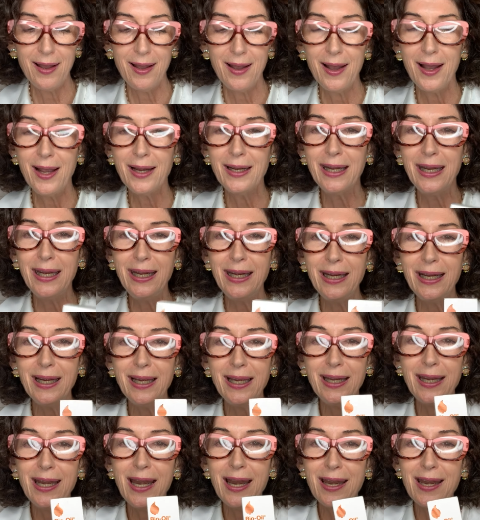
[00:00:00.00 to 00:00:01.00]

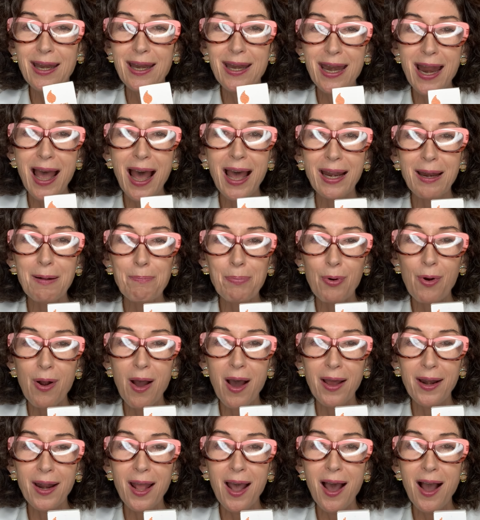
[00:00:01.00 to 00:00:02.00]
again, not a
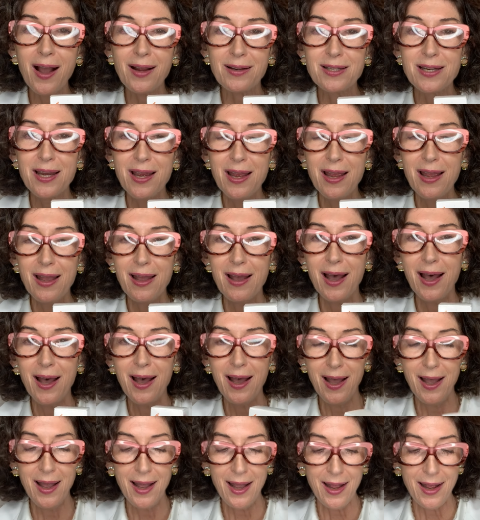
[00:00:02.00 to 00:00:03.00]
product
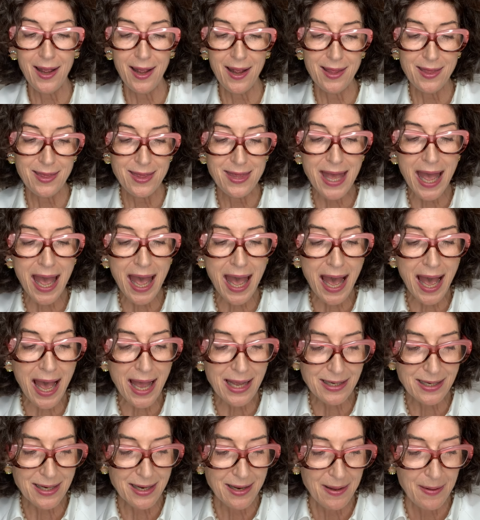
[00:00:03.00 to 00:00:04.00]

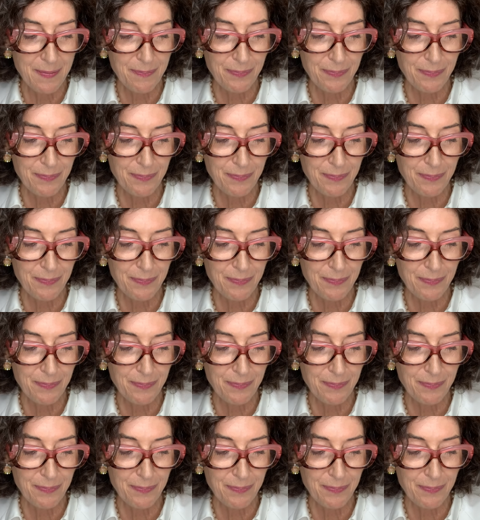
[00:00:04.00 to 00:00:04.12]
that